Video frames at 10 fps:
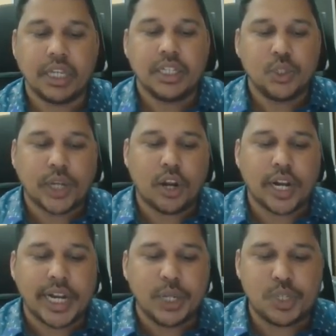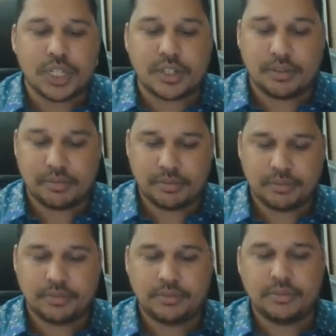You cannot reduce it,
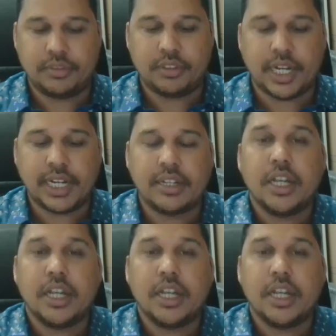right?